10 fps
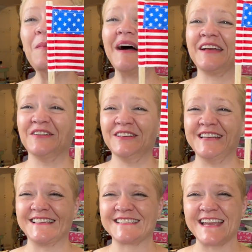my
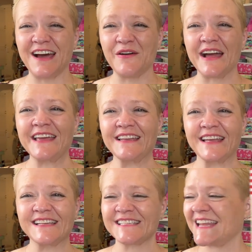goodness, now I can
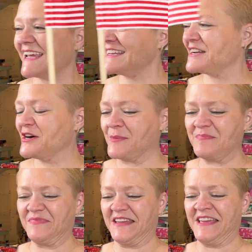like stand it
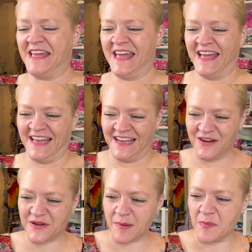up.
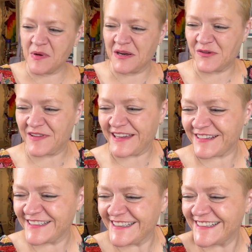Okay, I'm gonna put it over
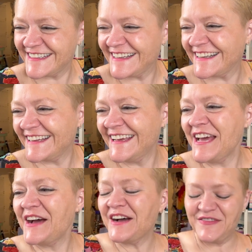there.
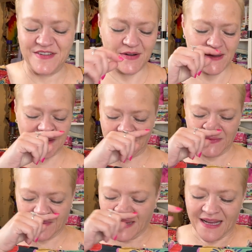Very cute.